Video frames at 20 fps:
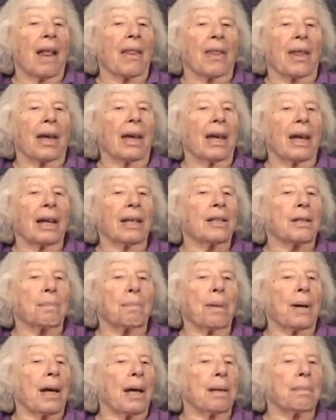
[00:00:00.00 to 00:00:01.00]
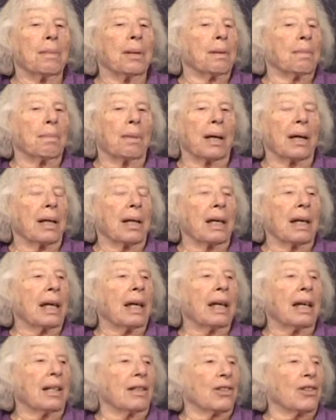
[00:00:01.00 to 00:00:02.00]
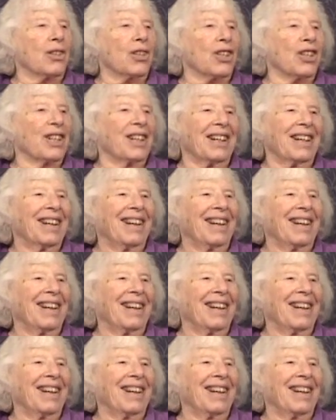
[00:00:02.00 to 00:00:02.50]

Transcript: they had to pay me by the inch